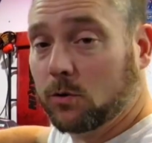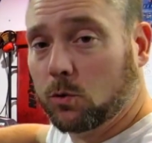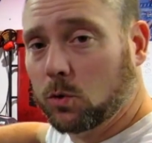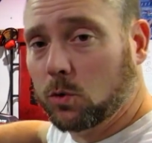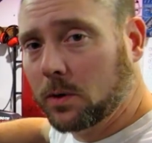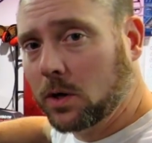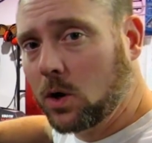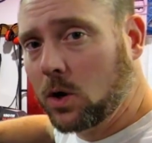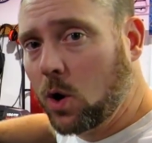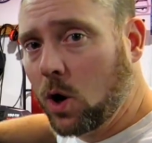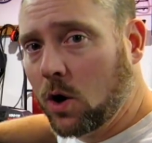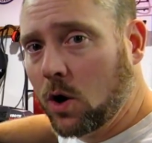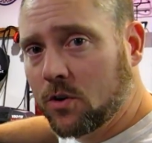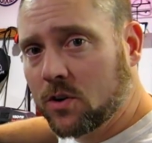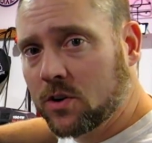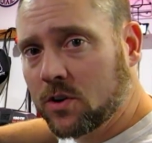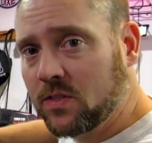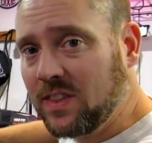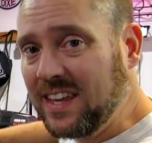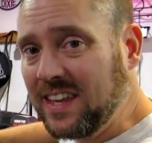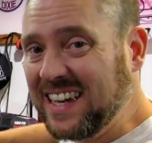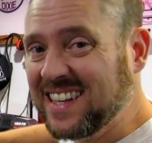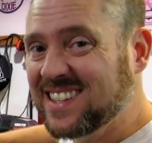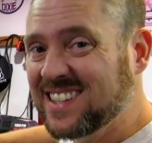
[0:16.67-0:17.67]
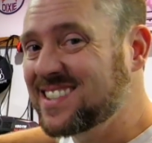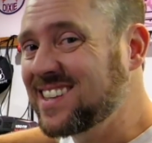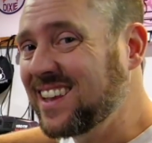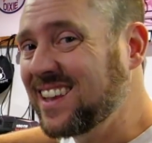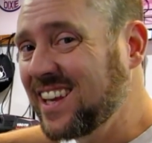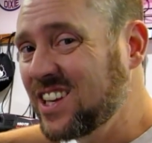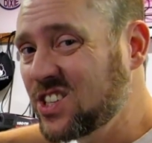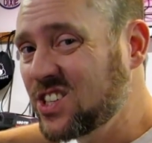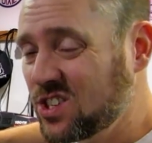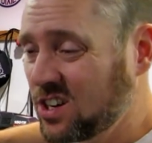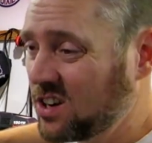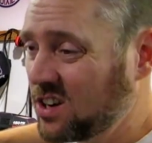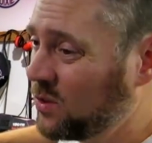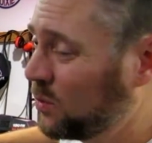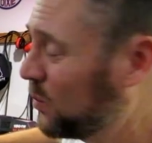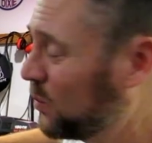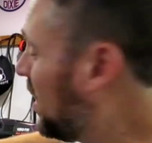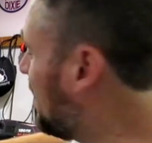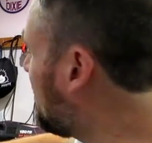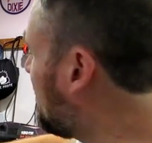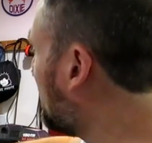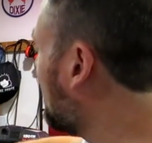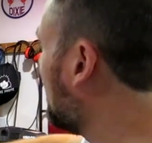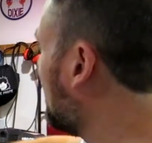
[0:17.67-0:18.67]
and we'll go over the installation on the
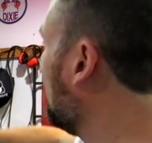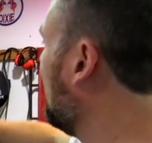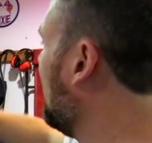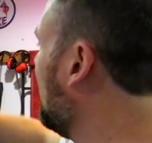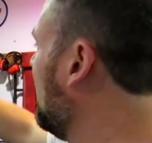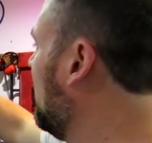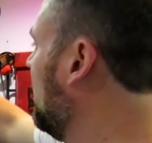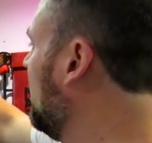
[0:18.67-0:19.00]
rubber